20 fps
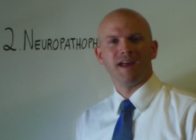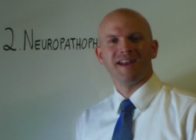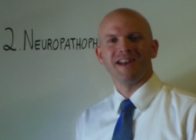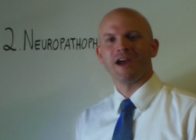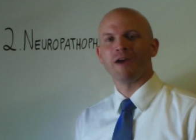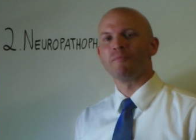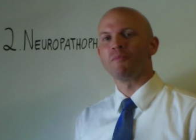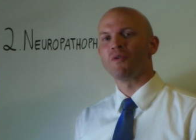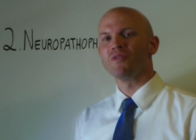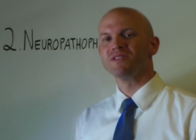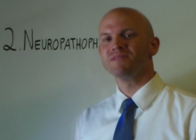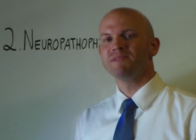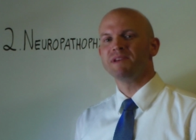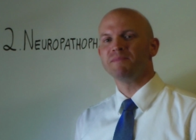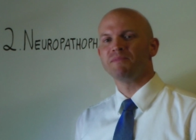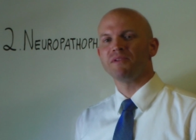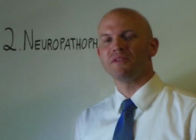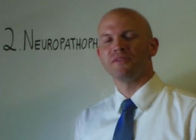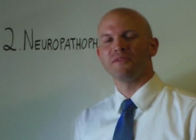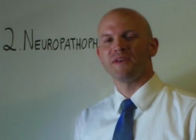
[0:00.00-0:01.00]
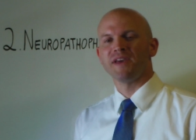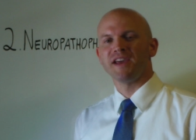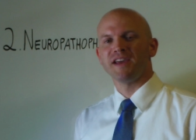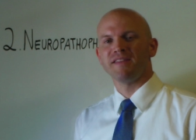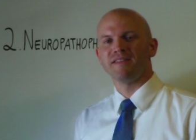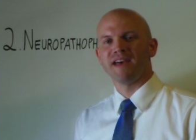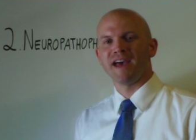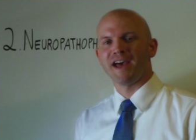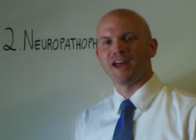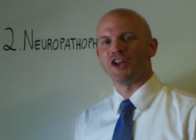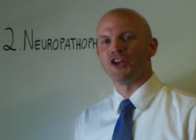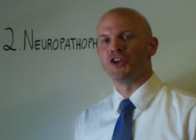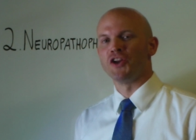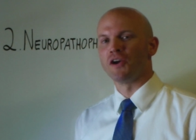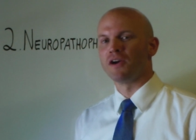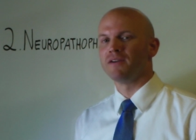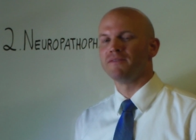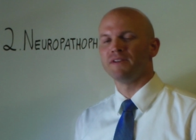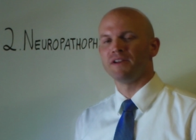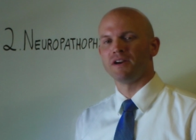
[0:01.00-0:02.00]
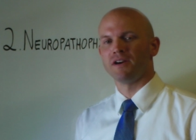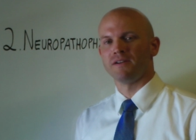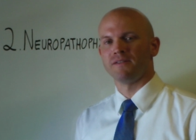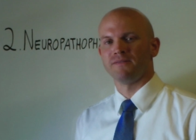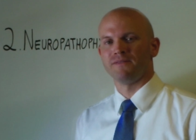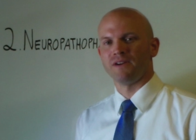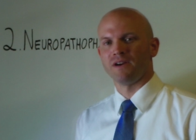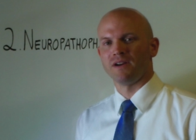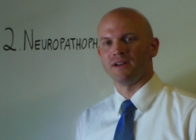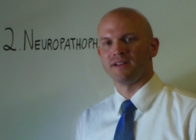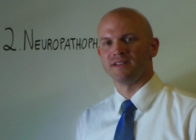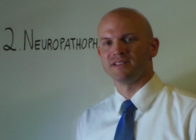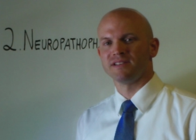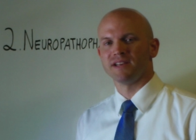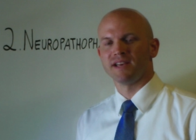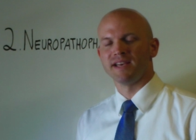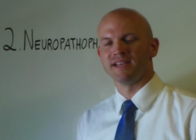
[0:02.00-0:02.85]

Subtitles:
Now, most people think that nerve interference